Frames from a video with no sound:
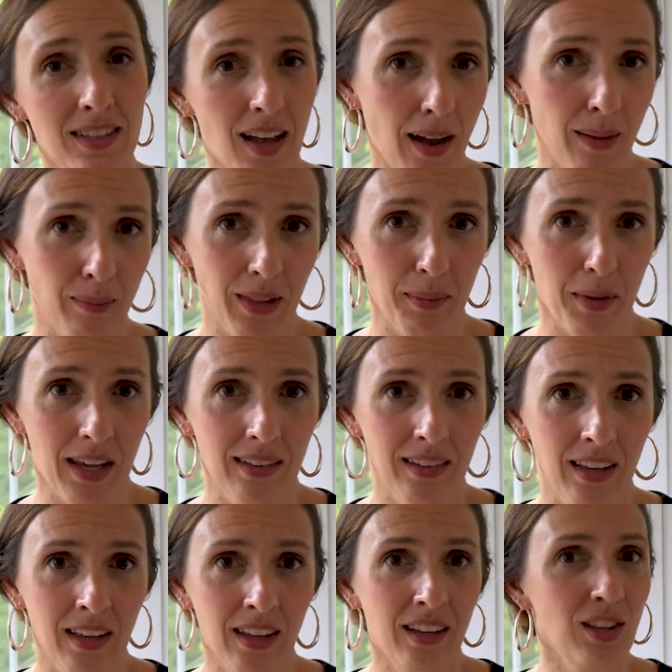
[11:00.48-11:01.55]
time limit,
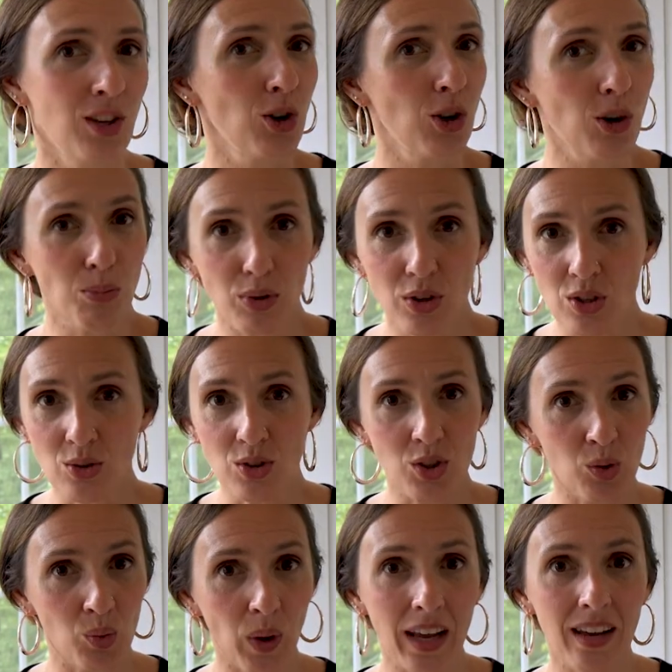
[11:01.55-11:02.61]
you can produce
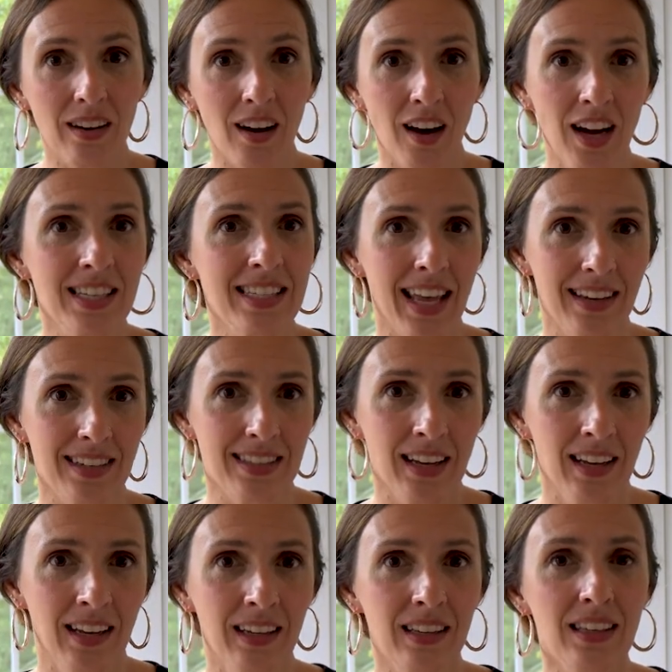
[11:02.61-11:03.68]
great content
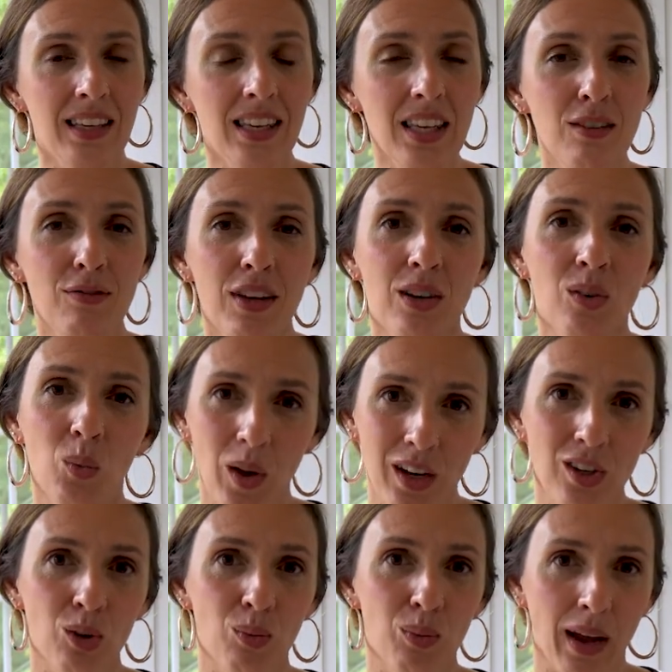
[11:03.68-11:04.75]
even when
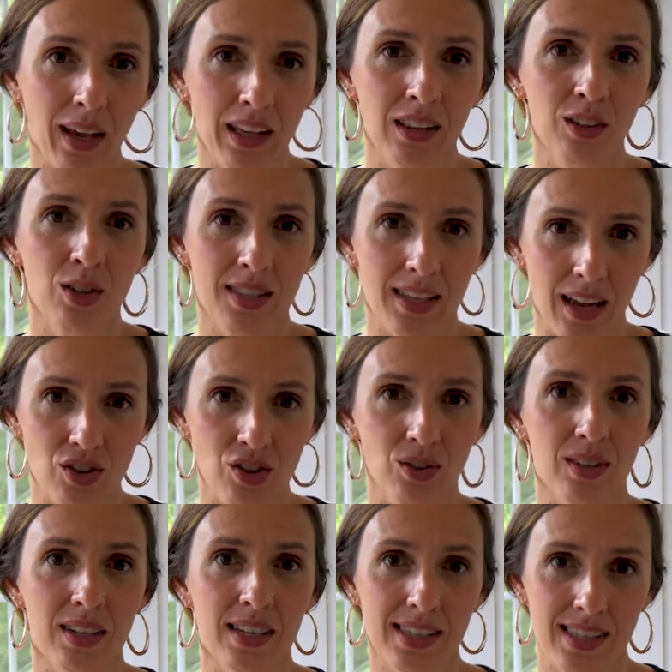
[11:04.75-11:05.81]
your regular
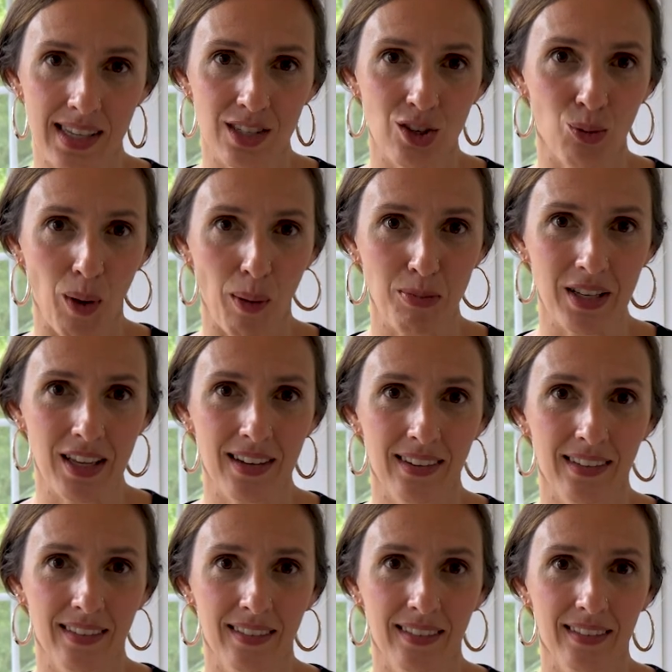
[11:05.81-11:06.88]
schedule is interrupted.
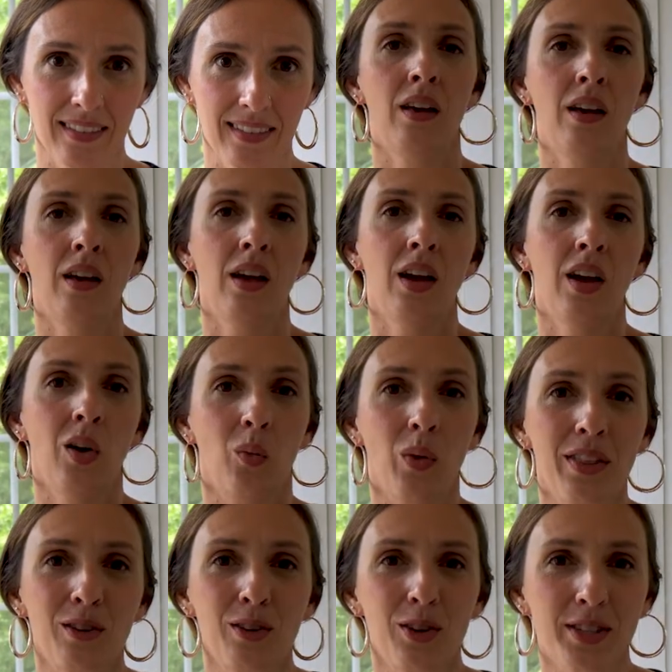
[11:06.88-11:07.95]

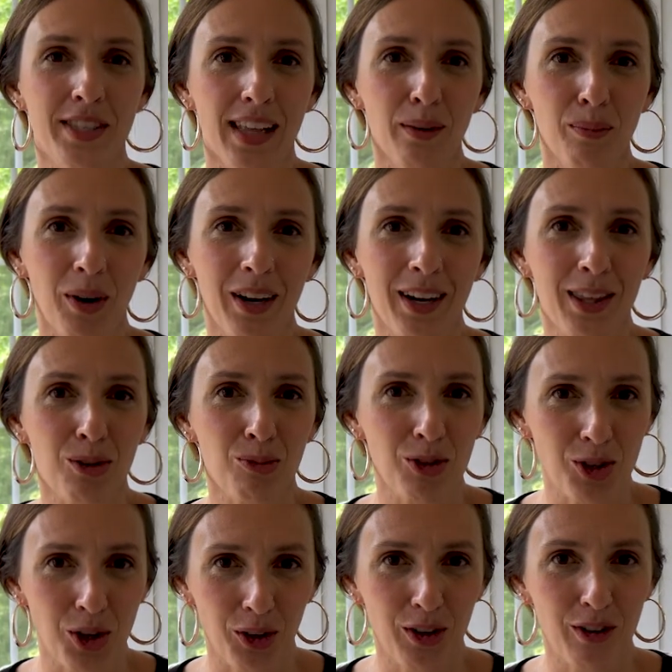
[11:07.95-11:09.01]
Whether you're celebrating the
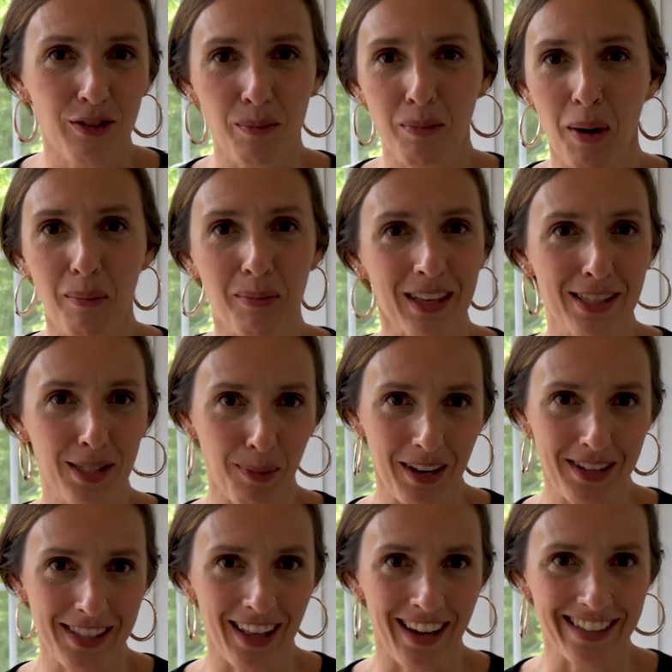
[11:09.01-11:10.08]
return of the pumpkin
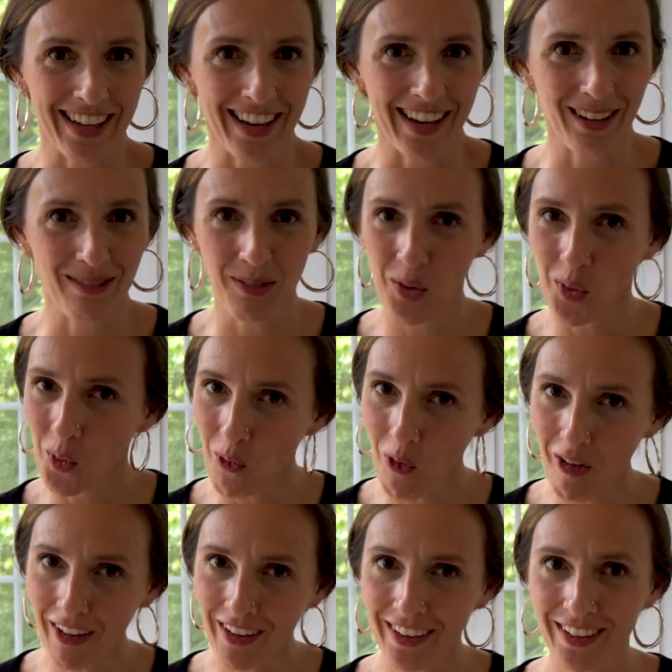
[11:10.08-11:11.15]
spice latte
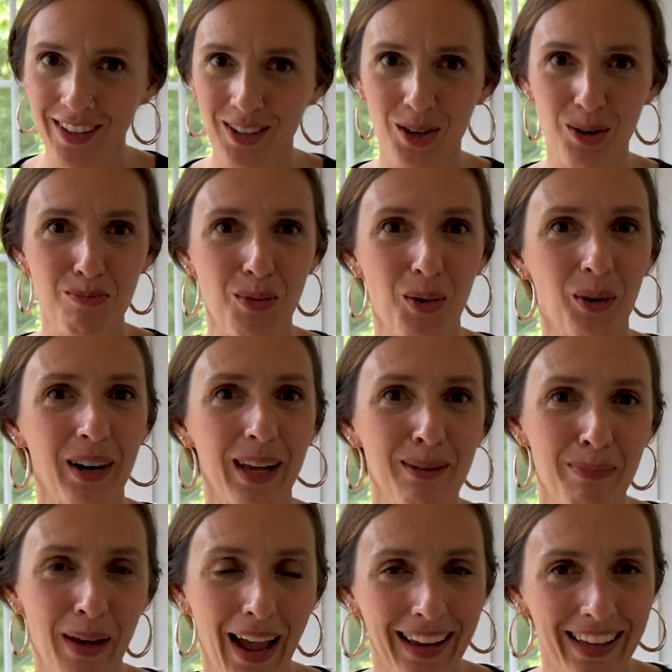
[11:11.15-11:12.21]
or you're morning
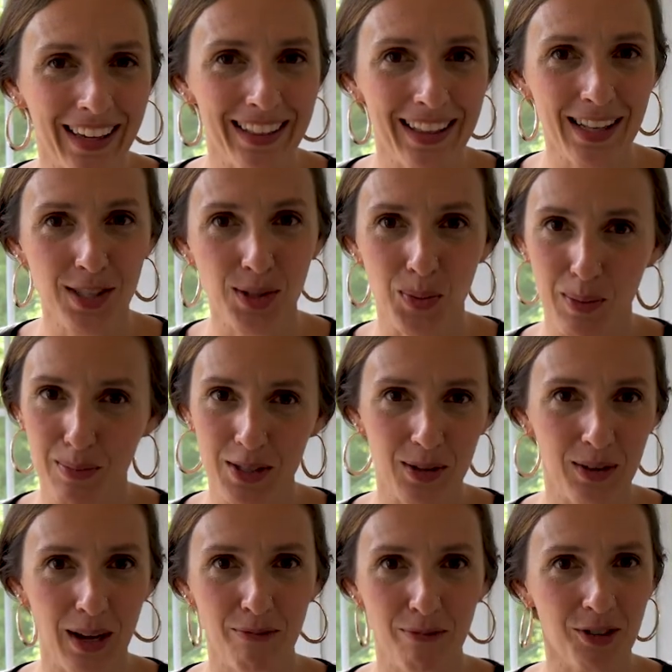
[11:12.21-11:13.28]
packing that
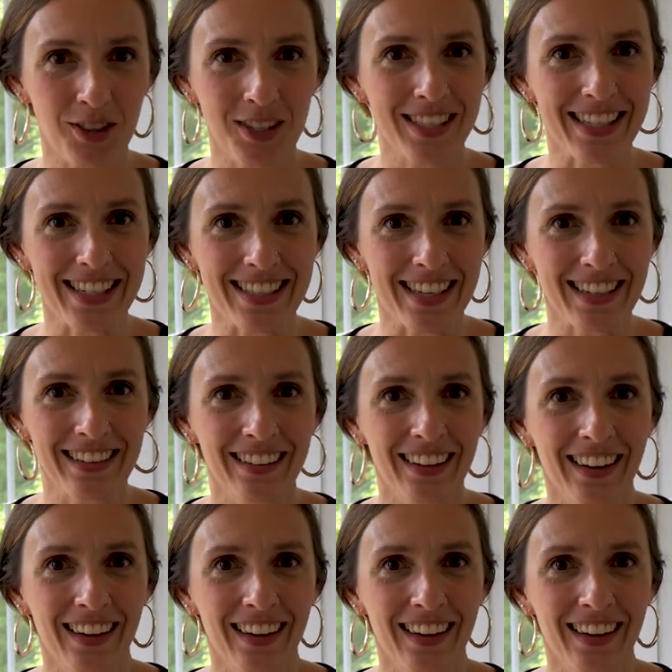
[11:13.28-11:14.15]
swimsuit up for the season,